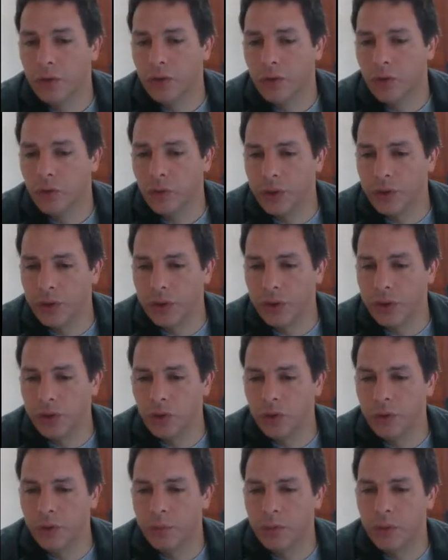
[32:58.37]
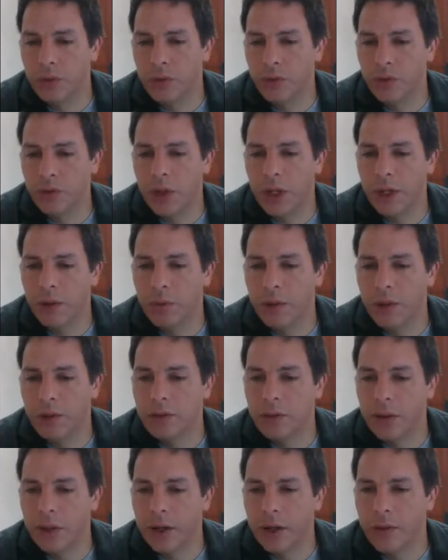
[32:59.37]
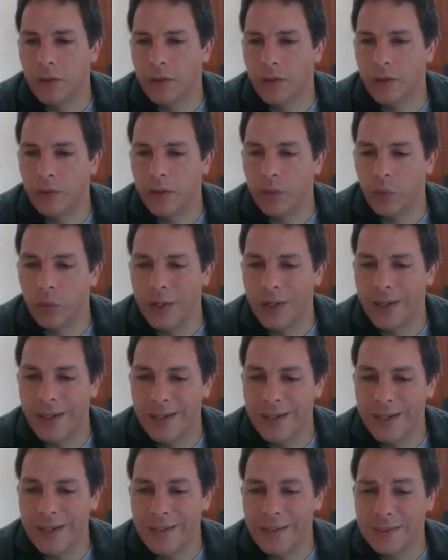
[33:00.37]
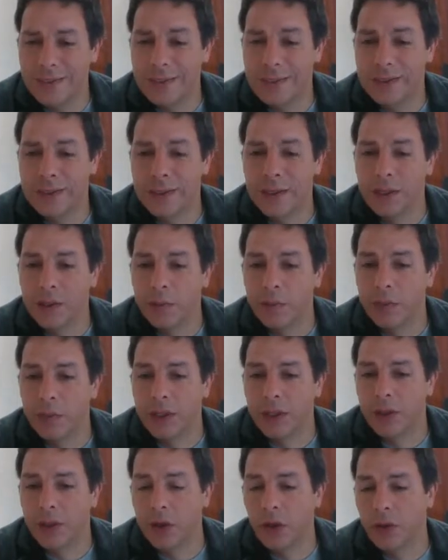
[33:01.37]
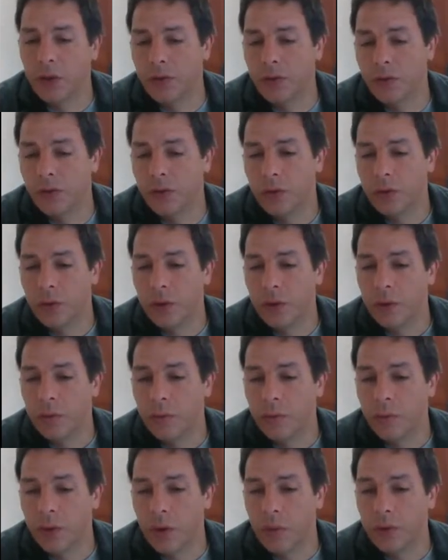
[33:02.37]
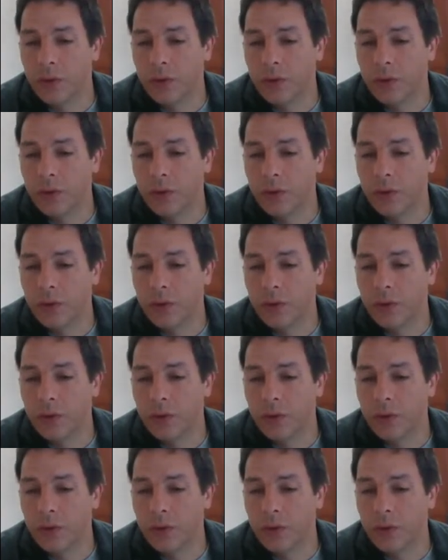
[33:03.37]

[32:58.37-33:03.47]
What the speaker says: Now, I was going to return to the previous slide, but I don't think we need it because